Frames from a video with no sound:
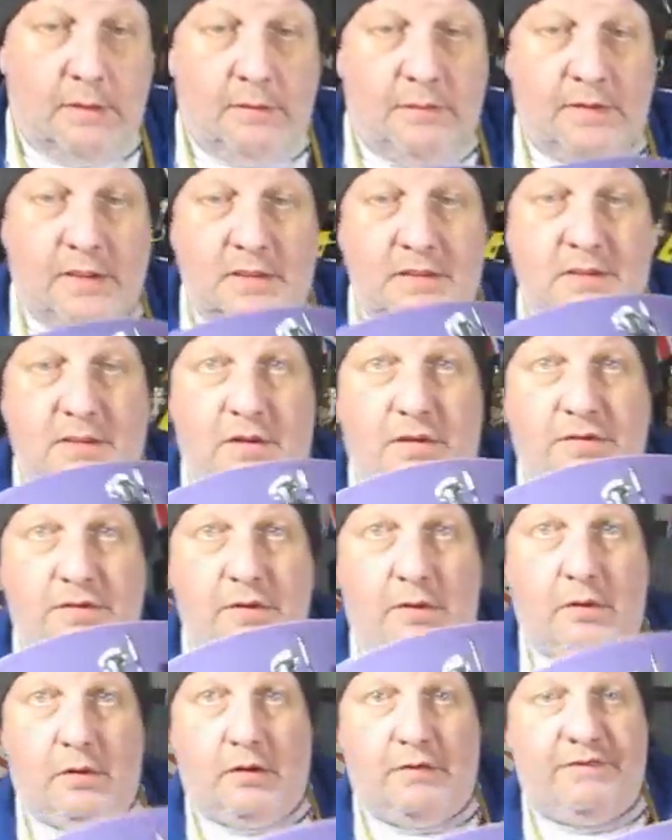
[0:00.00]
that's the
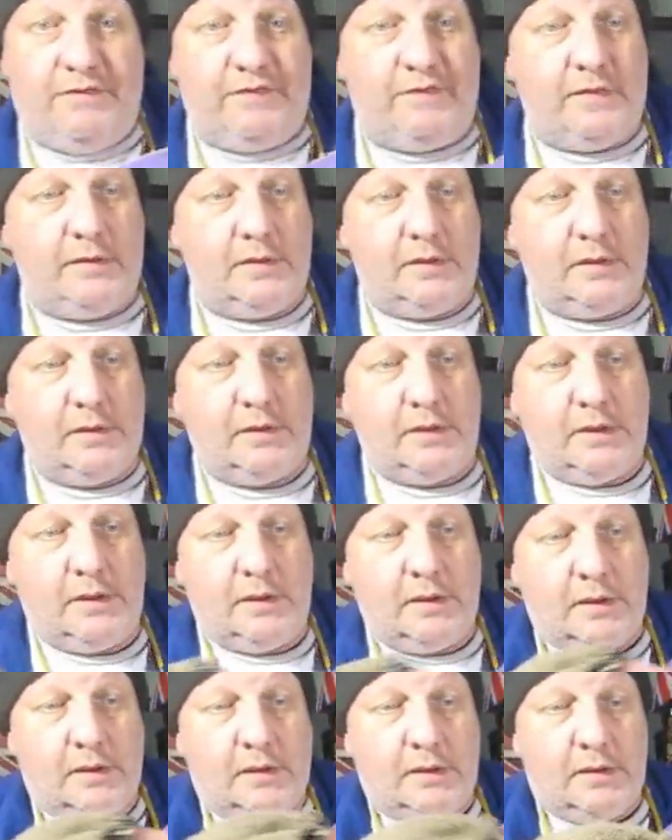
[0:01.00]
throw-off
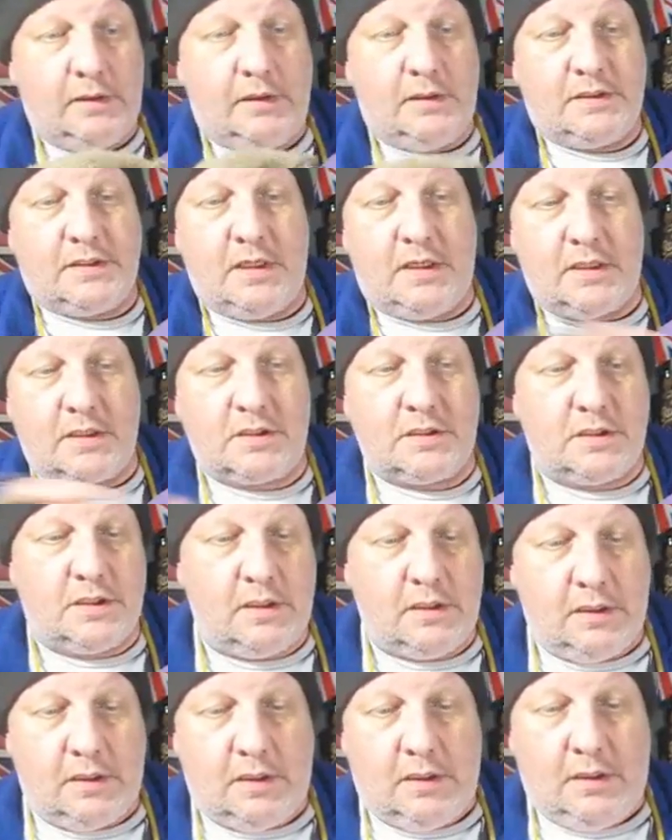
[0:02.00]
attached
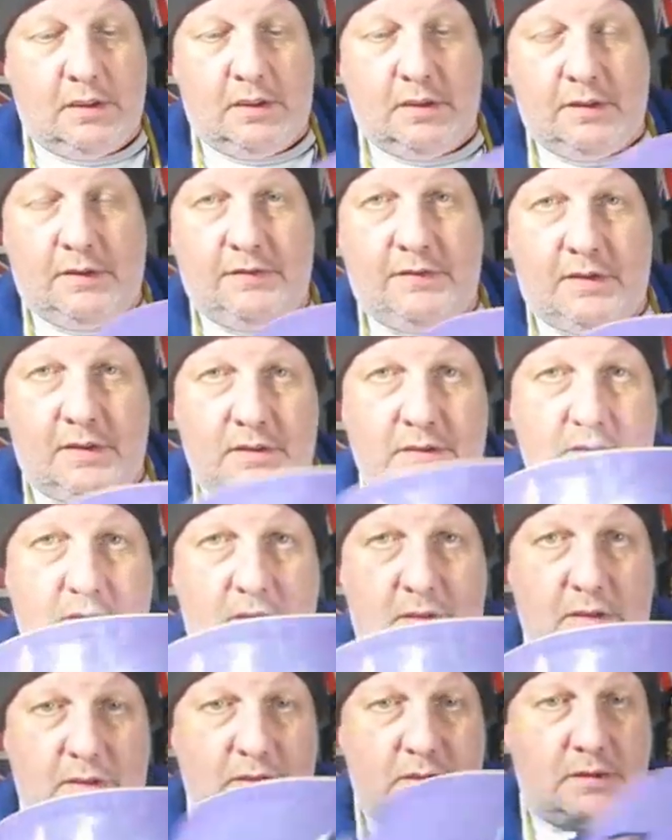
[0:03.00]
on that
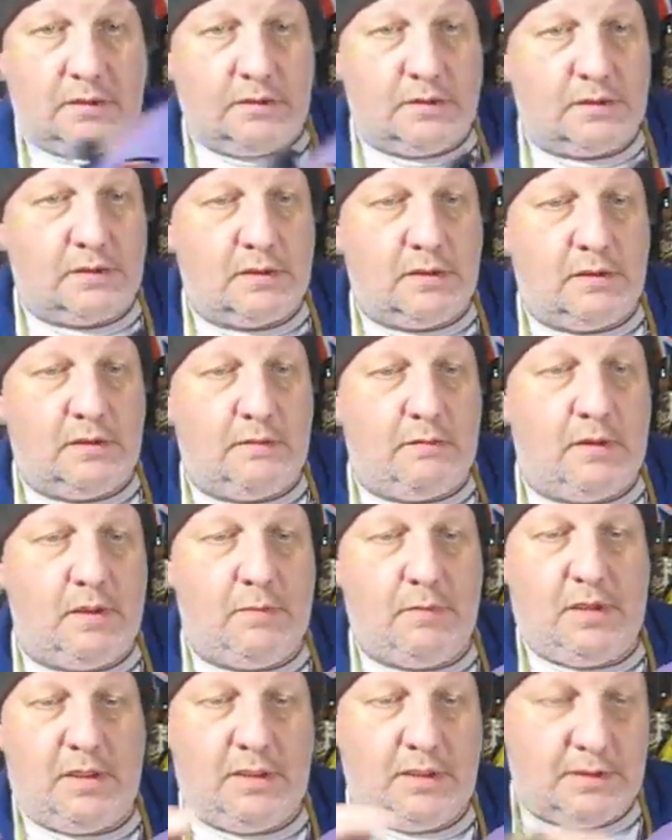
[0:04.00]
side, so it's in the right
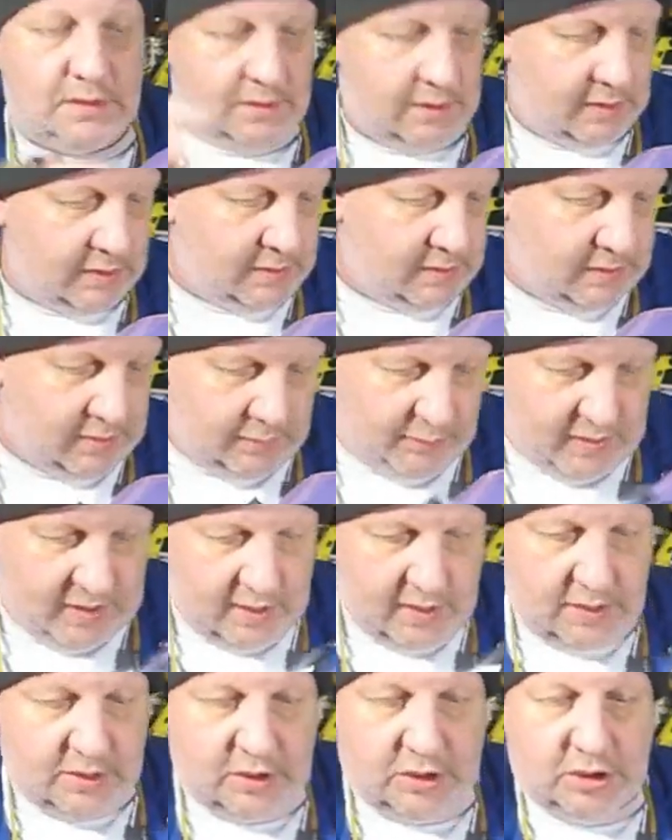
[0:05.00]
place next to the
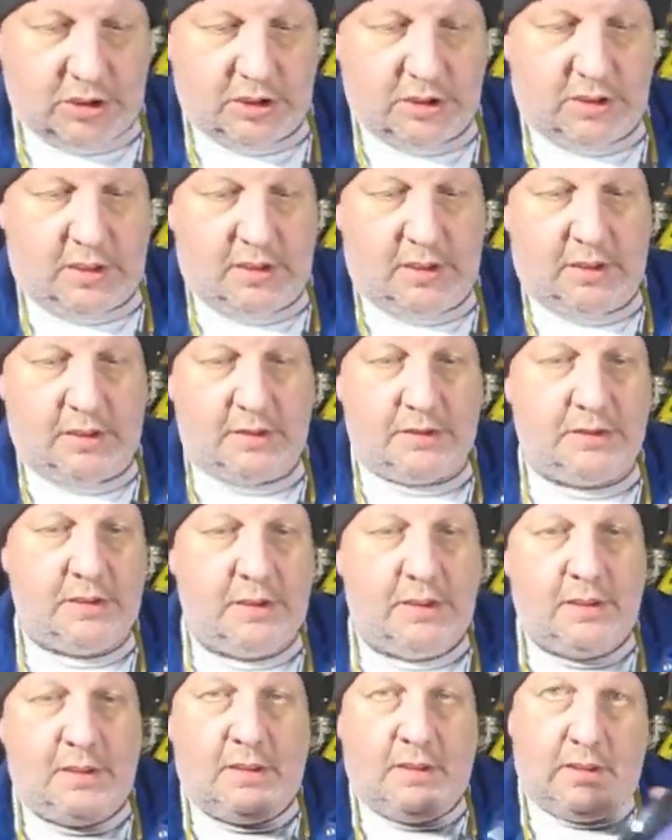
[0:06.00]
badge, and
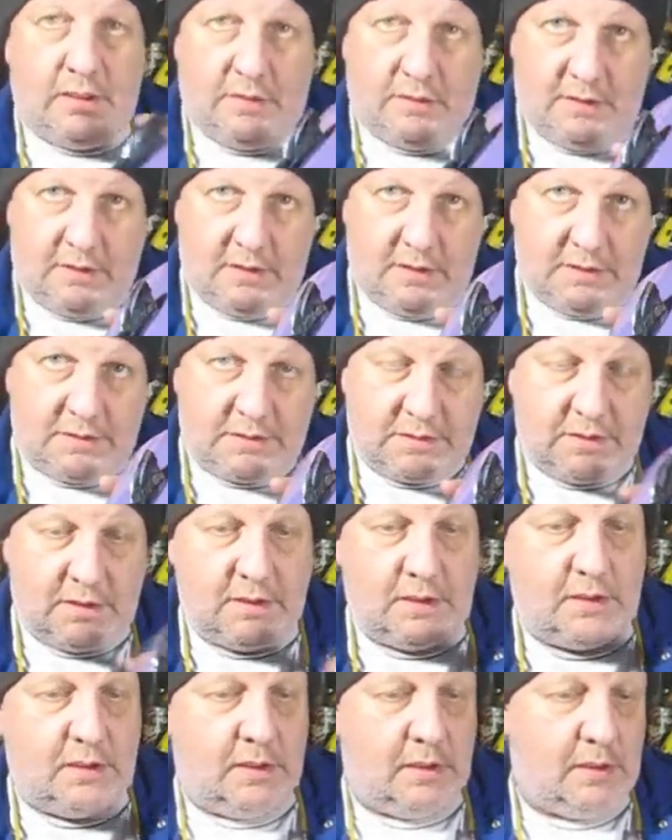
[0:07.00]
there's
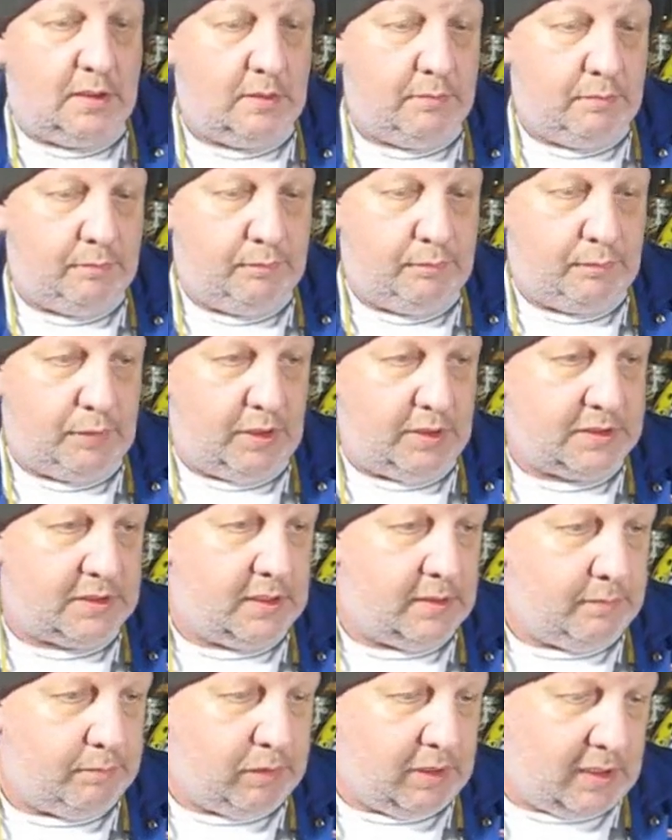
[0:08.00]
the butt
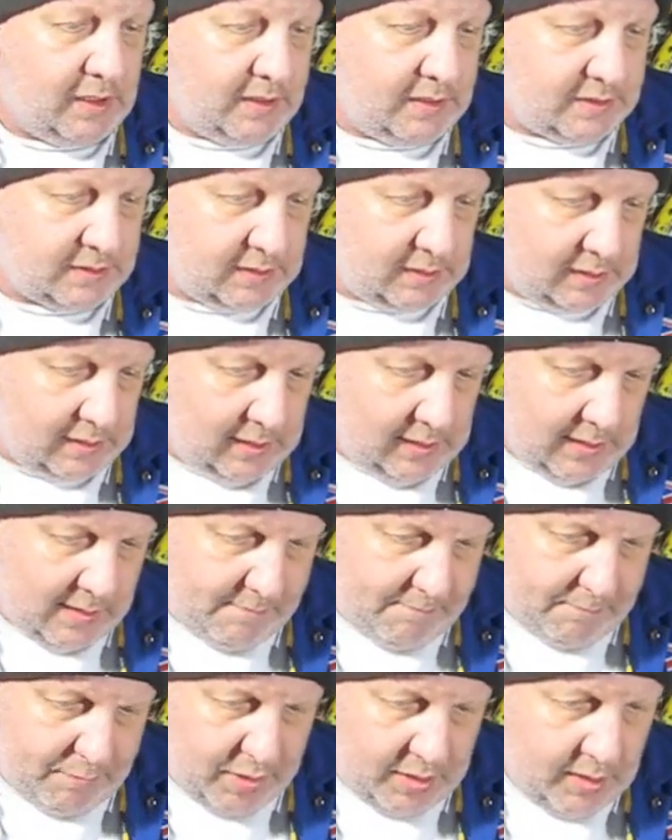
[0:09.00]
plate
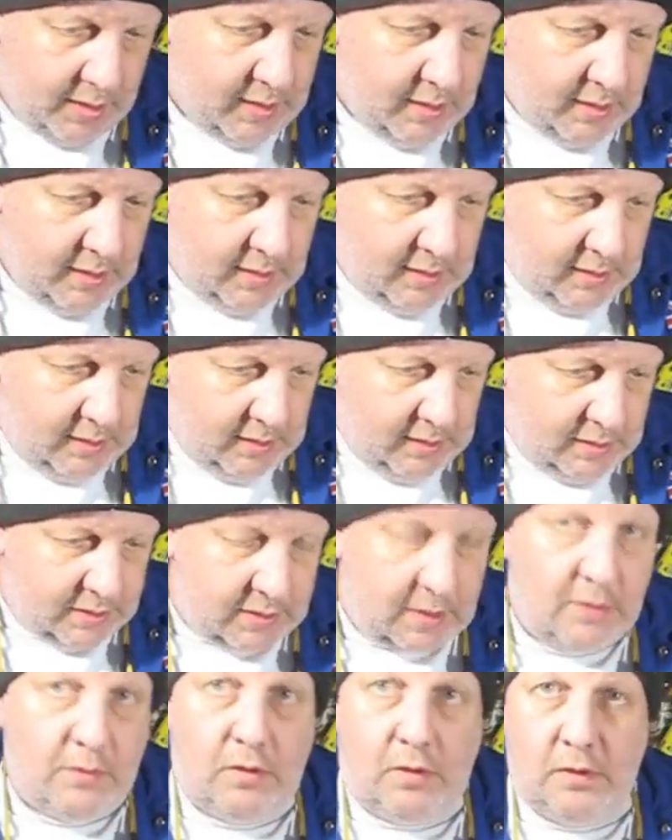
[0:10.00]
clamp.
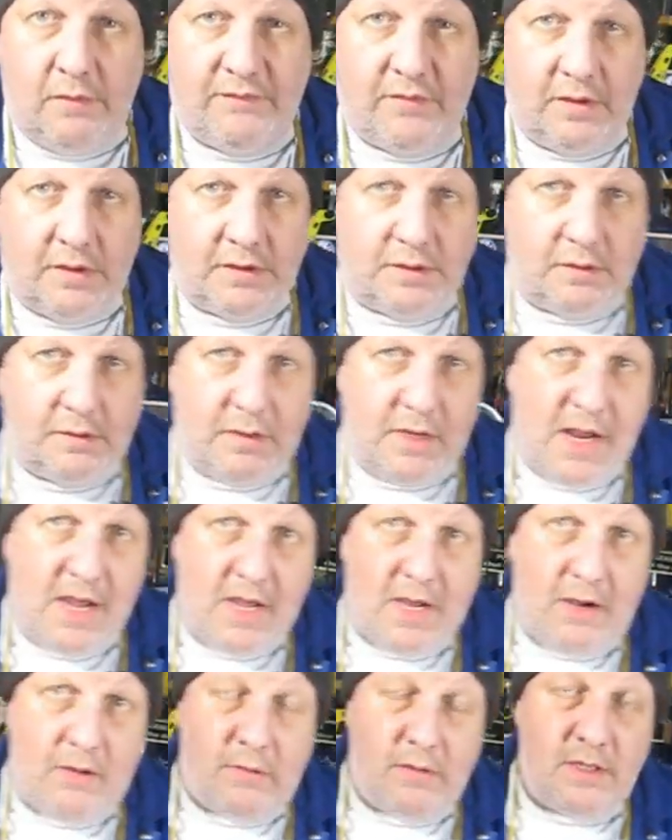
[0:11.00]
So all I've got to do
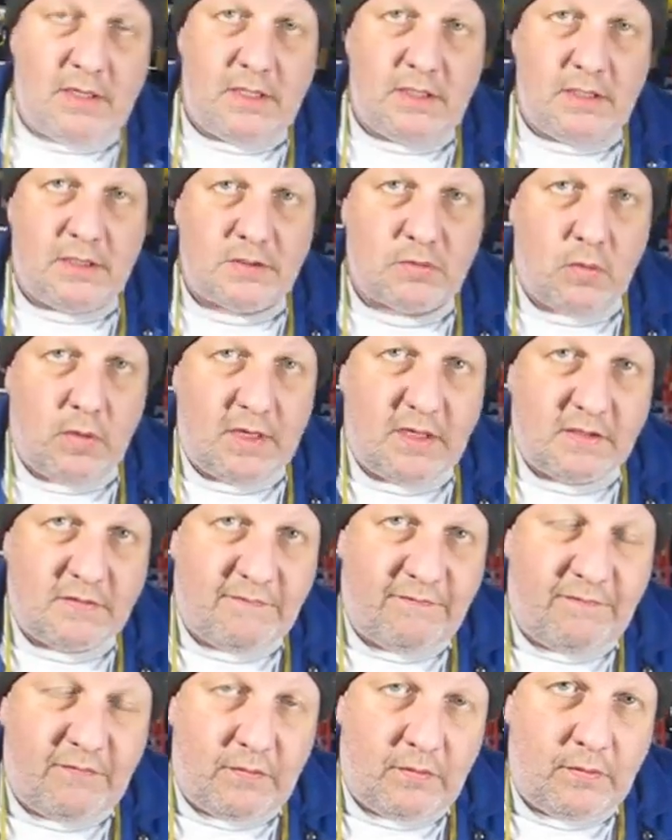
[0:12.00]
now is wait
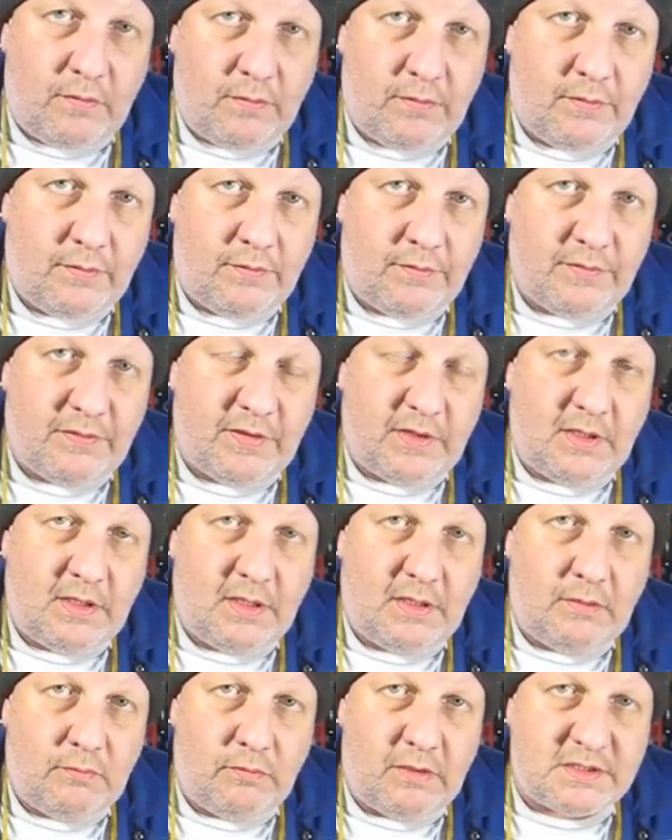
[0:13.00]
for
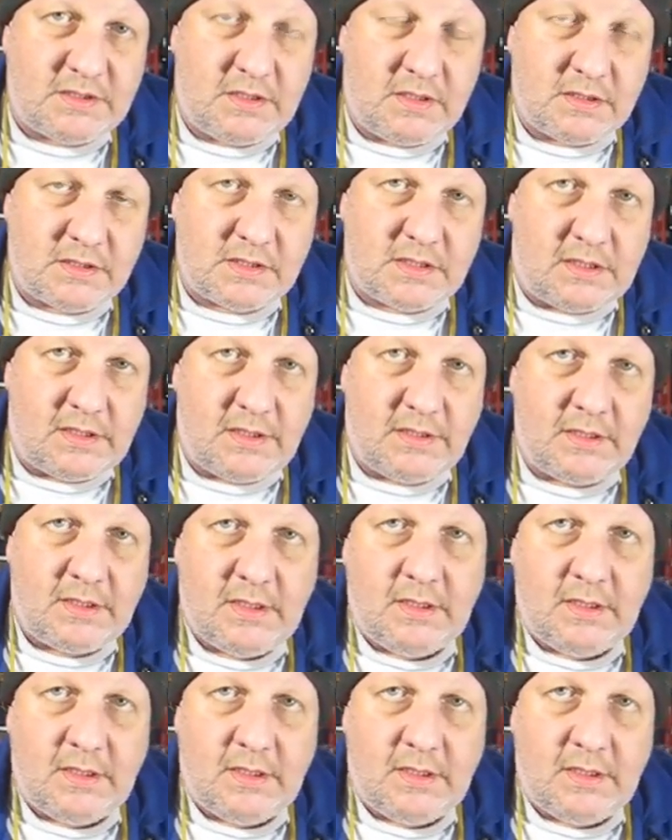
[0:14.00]
the resonant side